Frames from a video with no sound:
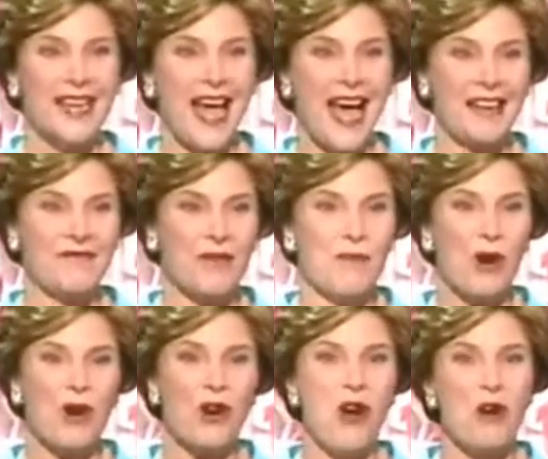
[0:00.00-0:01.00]
tonight from
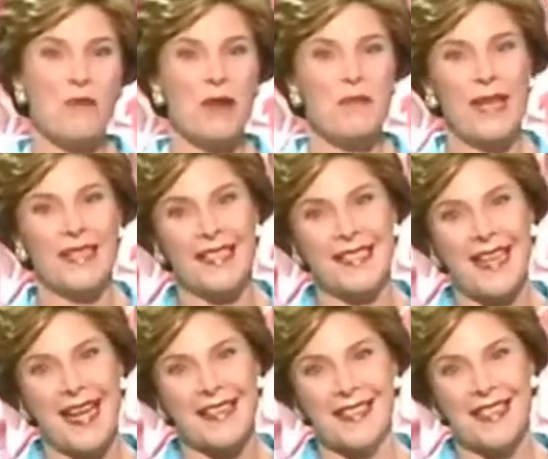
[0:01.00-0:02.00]
her home in Midland,
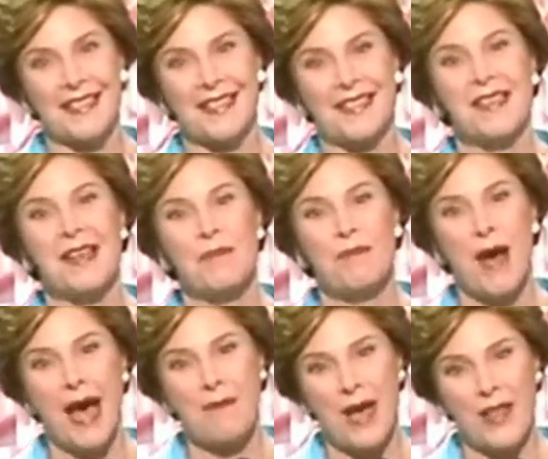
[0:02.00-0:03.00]
Texas,
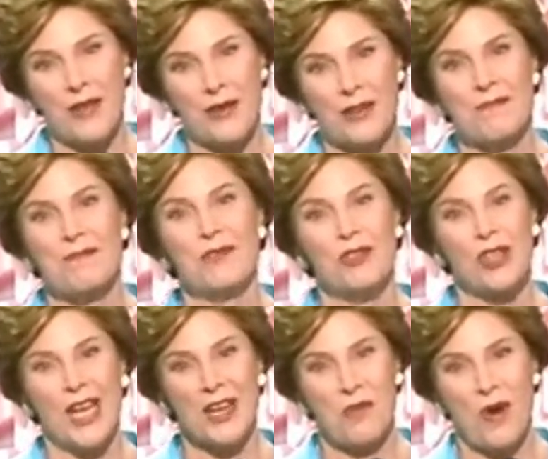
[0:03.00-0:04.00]
my mother,
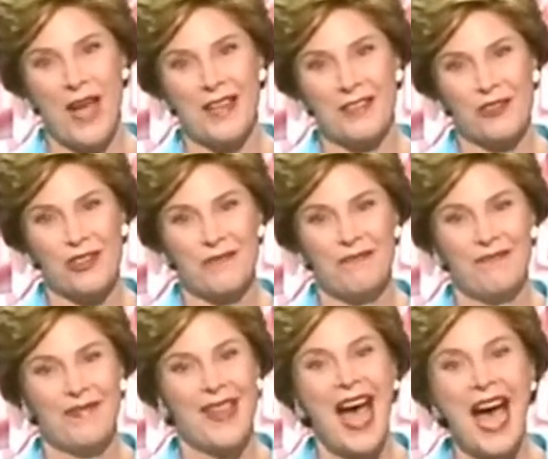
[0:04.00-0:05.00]
Jenna Welch.
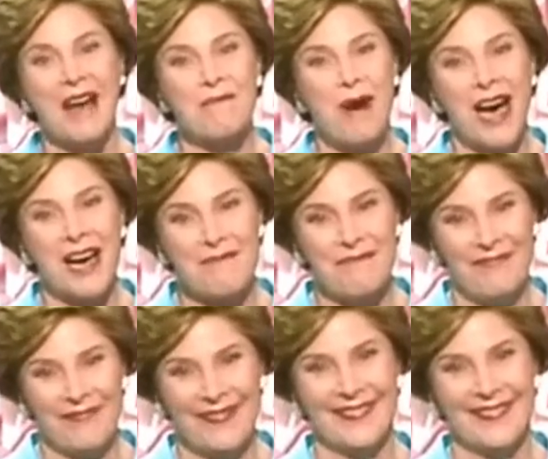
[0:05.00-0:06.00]
Hi, Mom.